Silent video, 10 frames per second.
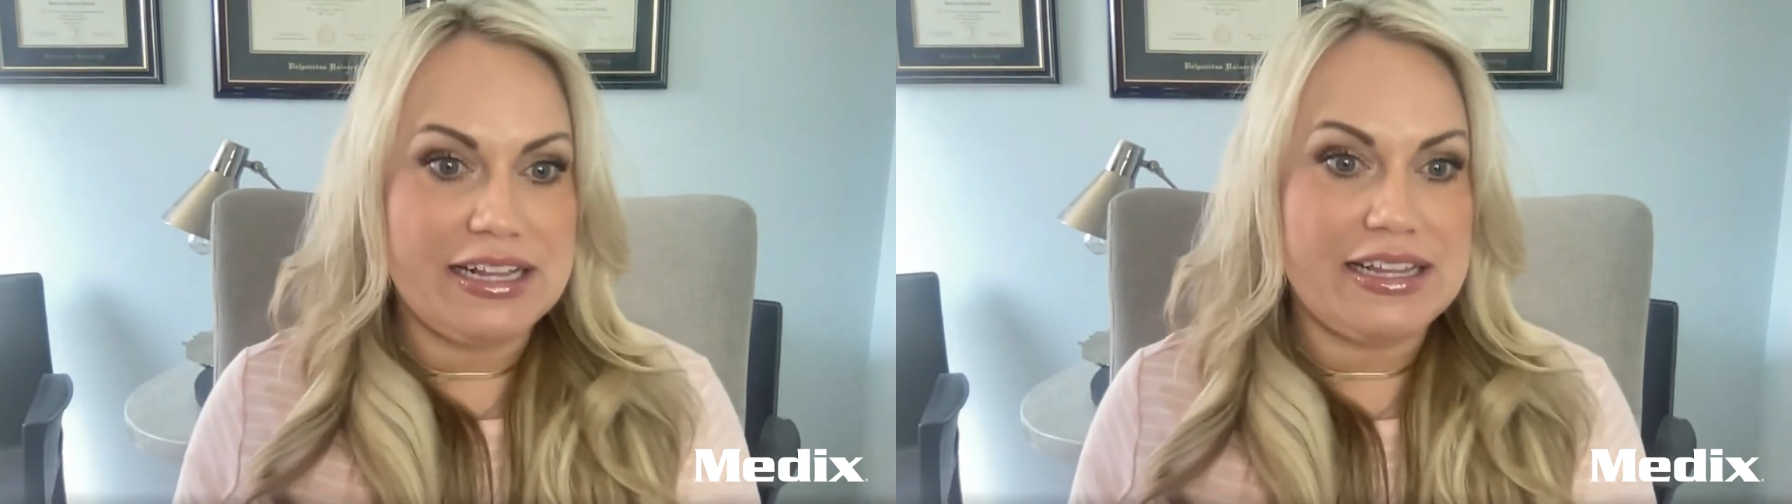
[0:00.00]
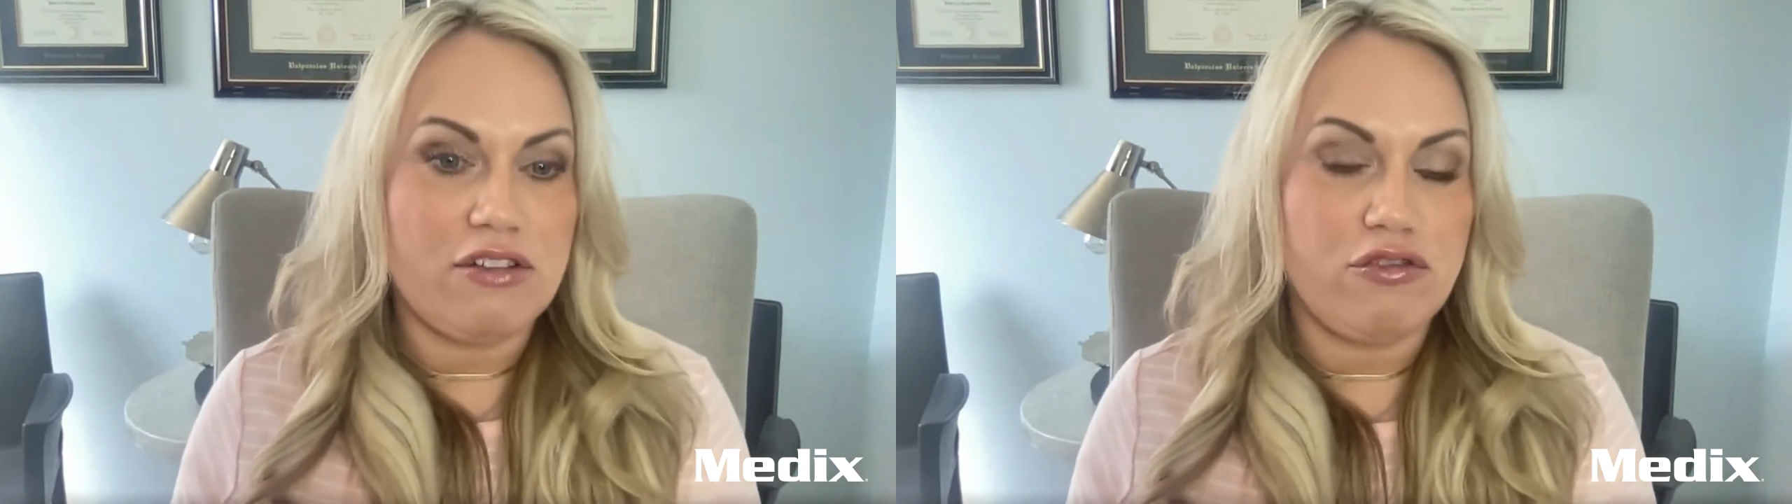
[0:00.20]

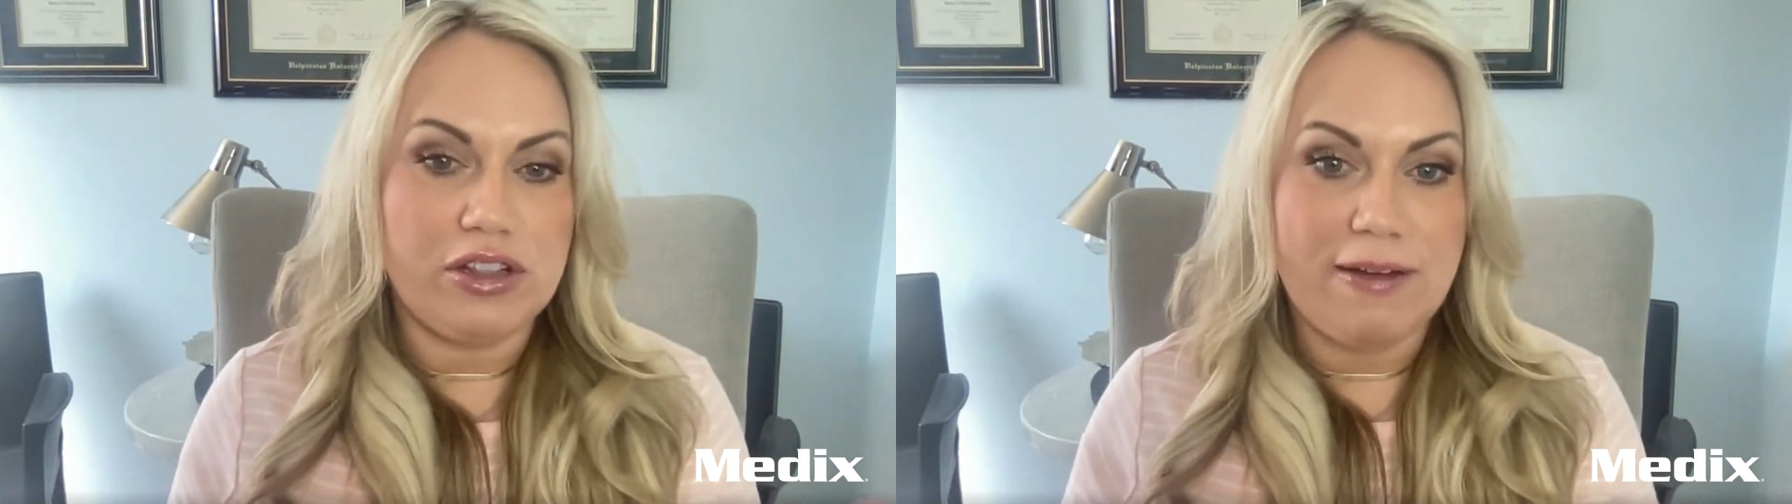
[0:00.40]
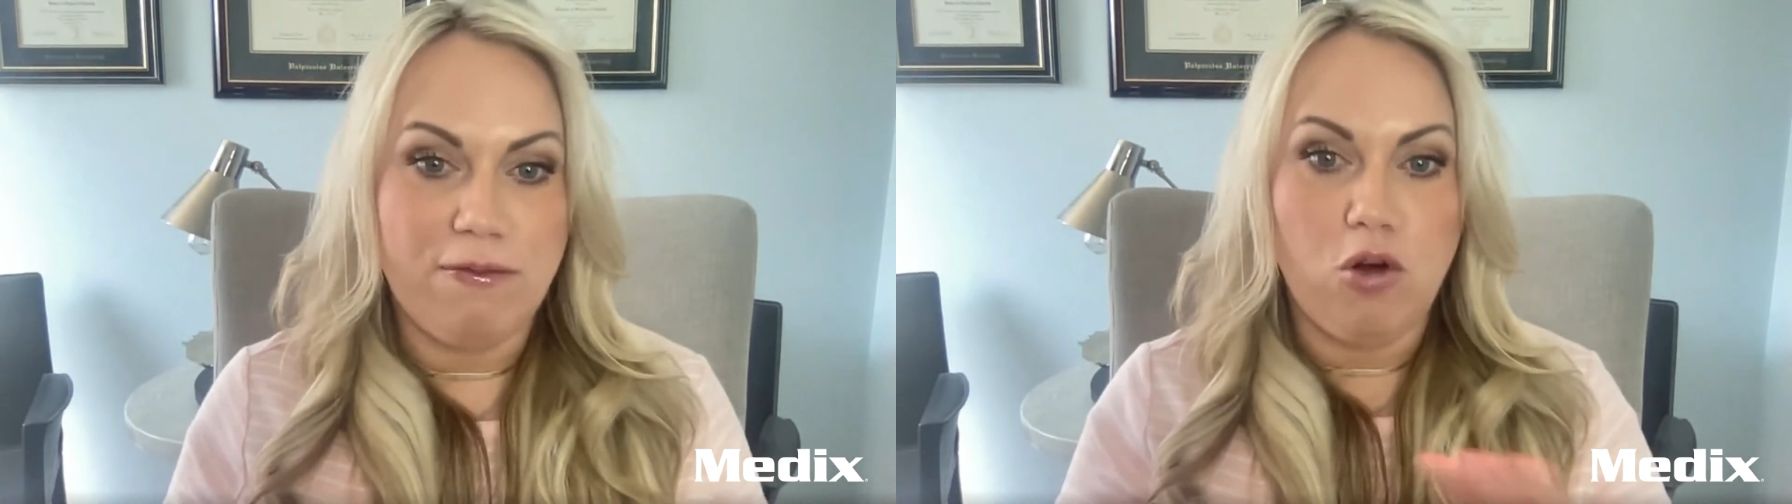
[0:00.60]
down to a
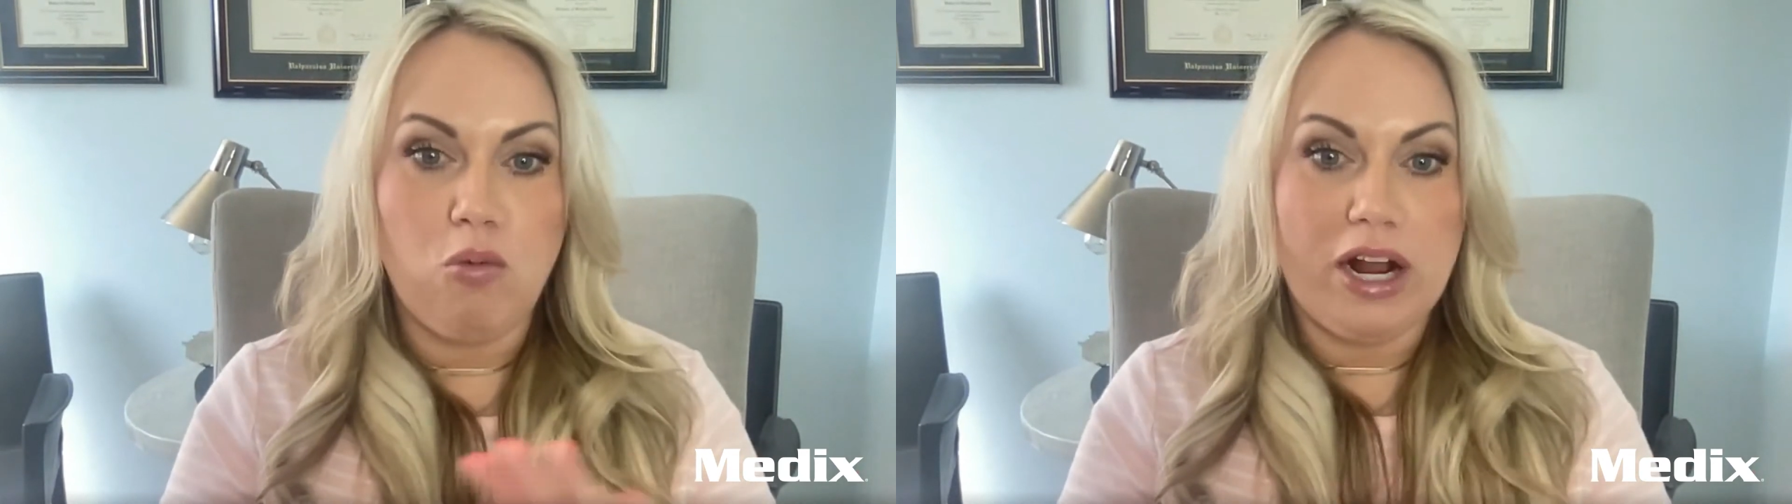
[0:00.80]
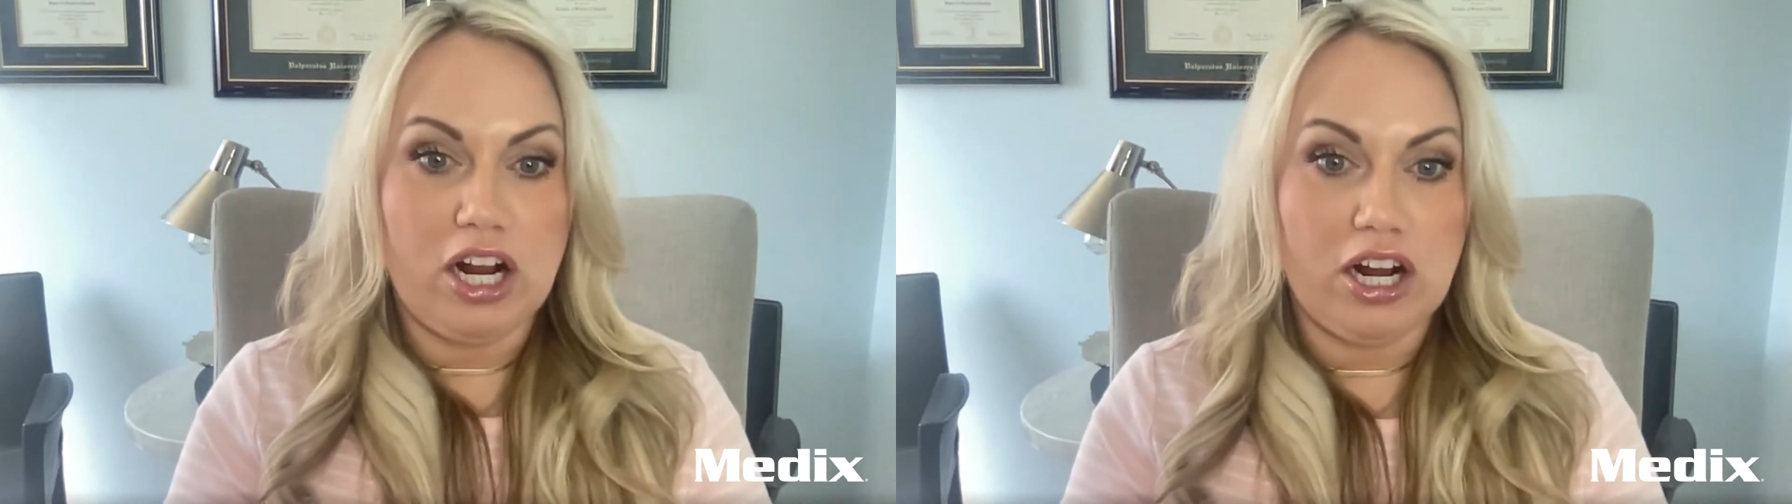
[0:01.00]
level
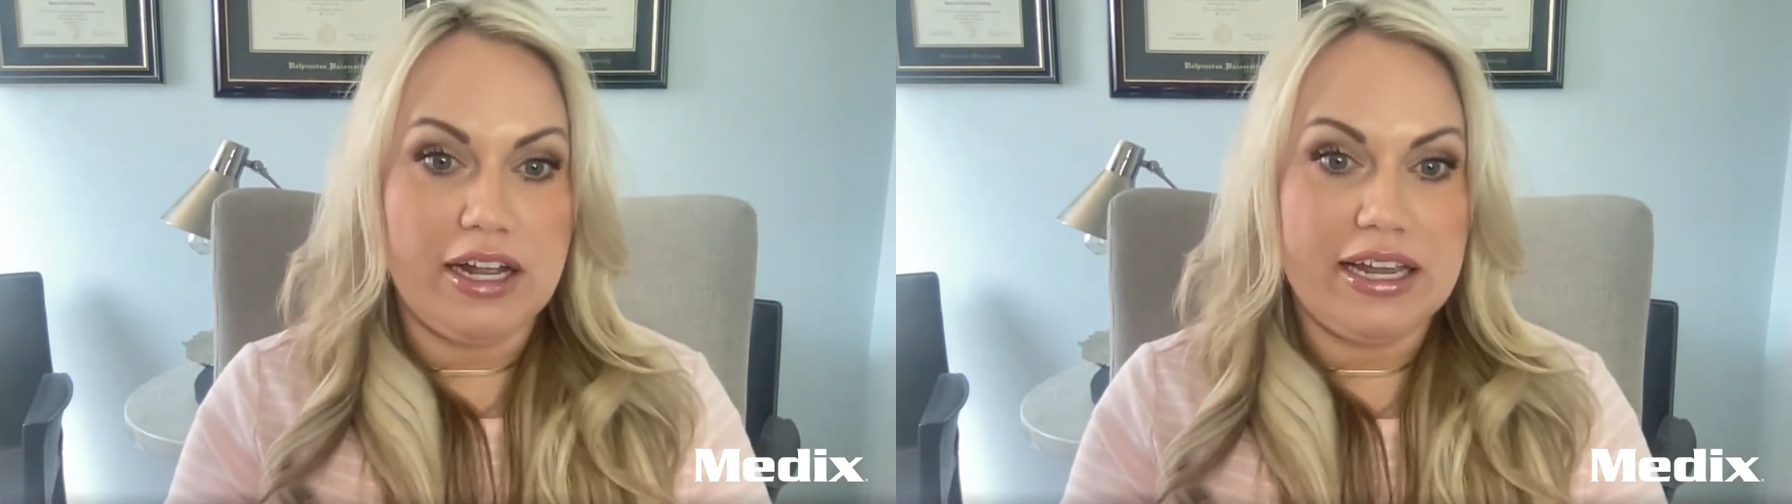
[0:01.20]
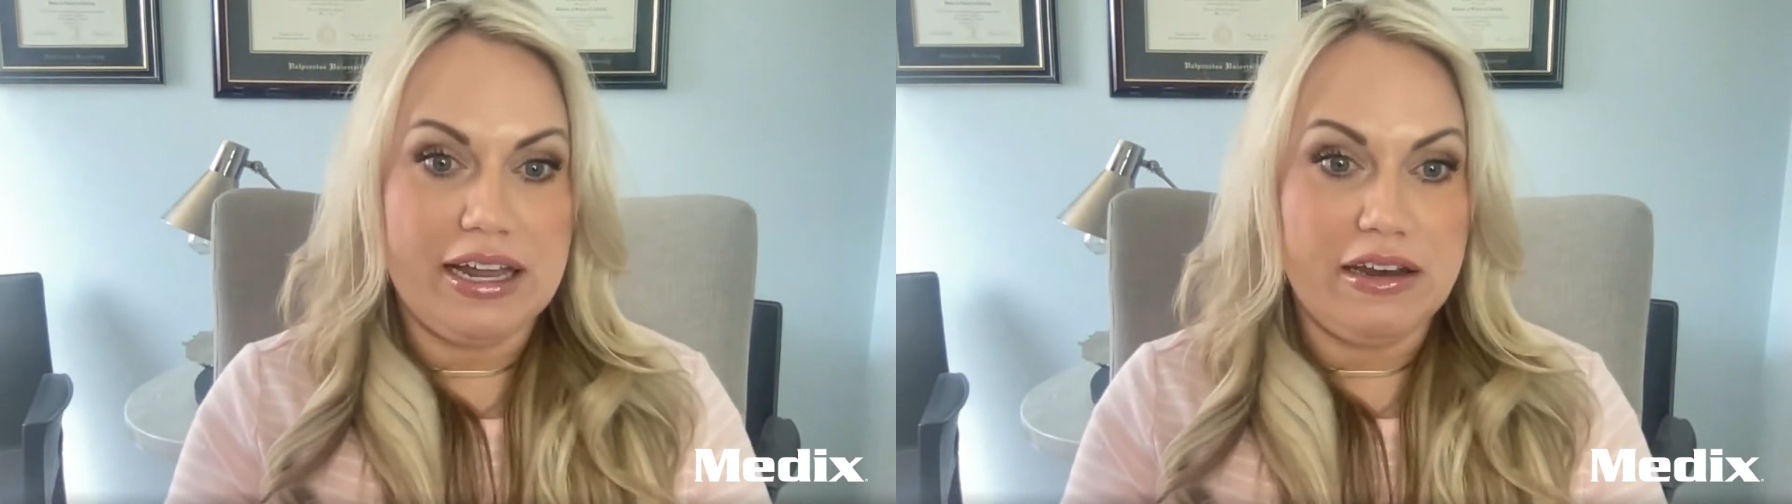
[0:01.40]
where,
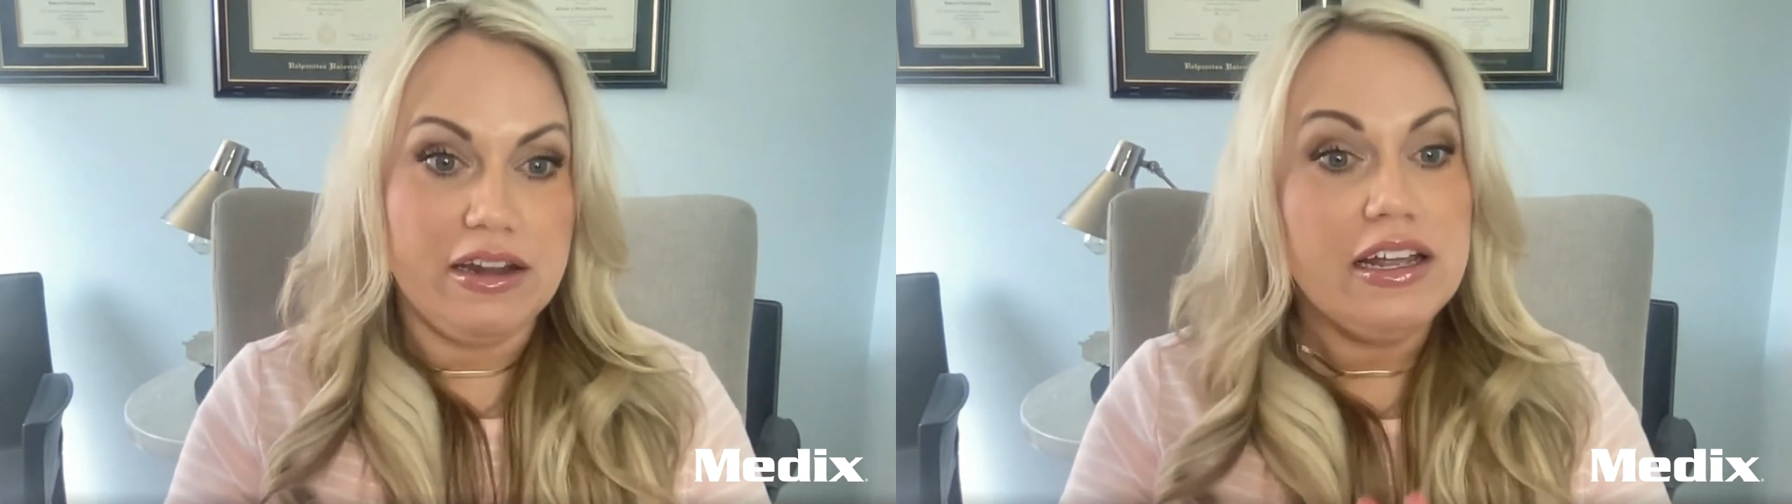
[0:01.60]
again,